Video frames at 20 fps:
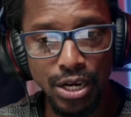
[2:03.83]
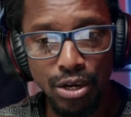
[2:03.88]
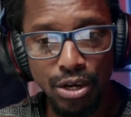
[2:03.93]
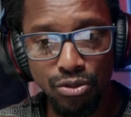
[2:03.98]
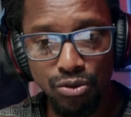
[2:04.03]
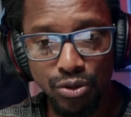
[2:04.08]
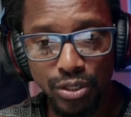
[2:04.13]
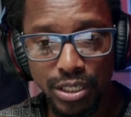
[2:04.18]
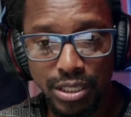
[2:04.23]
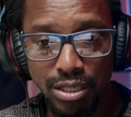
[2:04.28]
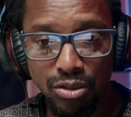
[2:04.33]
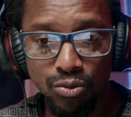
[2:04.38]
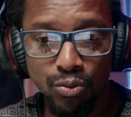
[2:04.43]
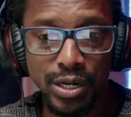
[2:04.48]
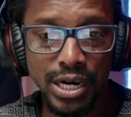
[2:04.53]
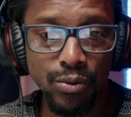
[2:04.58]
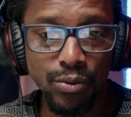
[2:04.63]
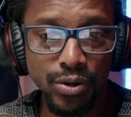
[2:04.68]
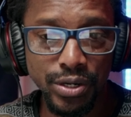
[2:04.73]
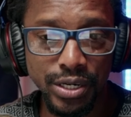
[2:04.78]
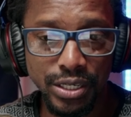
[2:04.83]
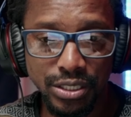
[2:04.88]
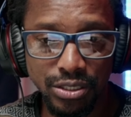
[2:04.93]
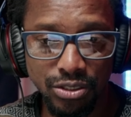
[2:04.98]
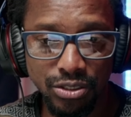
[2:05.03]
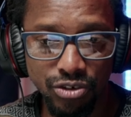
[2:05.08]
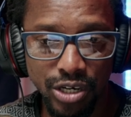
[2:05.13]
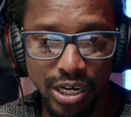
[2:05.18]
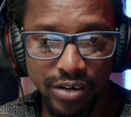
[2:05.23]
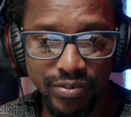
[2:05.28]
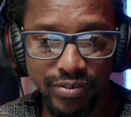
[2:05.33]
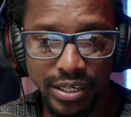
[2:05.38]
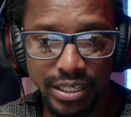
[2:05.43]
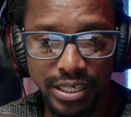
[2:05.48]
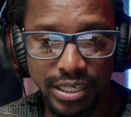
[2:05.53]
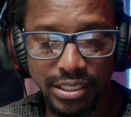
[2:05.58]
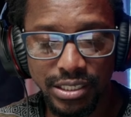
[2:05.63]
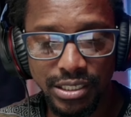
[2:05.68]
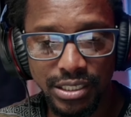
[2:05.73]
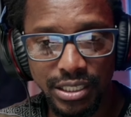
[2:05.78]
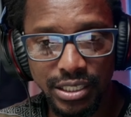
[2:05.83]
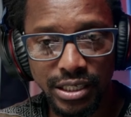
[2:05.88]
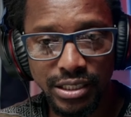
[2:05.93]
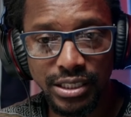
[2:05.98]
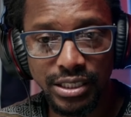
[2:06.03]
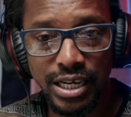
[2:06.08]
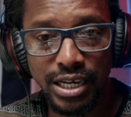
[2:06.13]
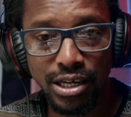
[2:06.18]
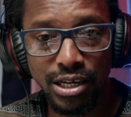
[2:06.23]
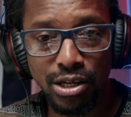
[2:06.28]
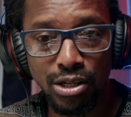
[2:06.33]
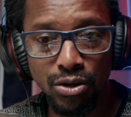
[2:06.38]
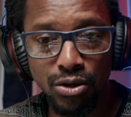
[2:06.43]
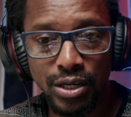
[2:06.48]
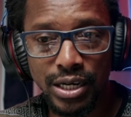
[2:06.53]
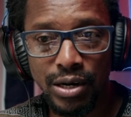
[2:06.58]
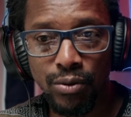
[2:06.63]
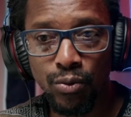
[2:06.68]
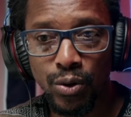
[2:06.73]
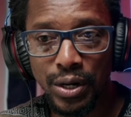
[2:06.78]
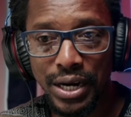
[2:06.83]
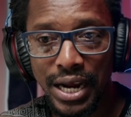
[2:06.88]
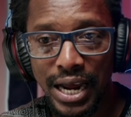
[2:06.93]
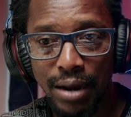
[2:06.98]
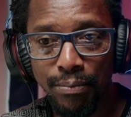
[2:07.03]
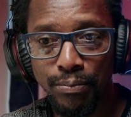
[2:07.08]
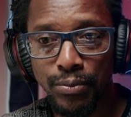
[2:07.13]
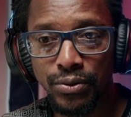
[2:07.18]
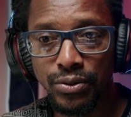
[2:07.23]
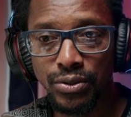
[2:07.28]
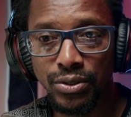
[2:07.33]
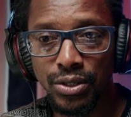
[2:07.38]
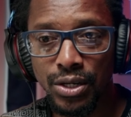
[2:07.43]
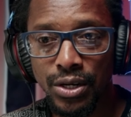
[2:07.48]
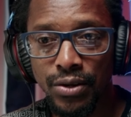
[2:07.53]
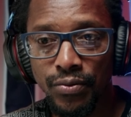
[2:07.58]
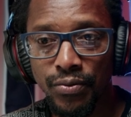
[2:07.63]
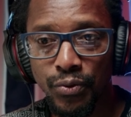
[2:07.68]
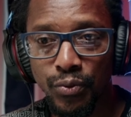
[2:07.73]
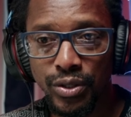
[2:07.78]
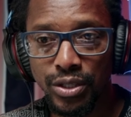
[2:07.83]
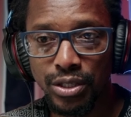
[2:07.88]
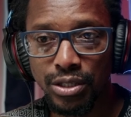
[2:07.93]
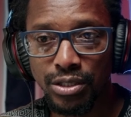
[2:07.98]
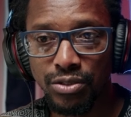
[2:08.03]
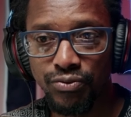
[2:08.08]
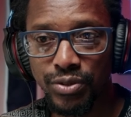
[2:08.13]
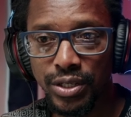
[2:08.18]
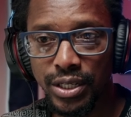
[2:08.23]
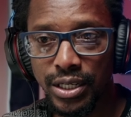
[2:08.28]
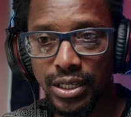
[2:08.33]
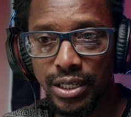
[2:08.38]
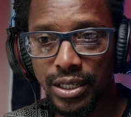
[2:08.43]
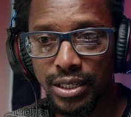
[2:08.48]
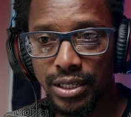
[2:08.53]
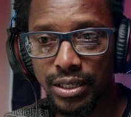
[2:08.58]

So this is what I wanted to drive at. Let's take a look at what happened with this free kick.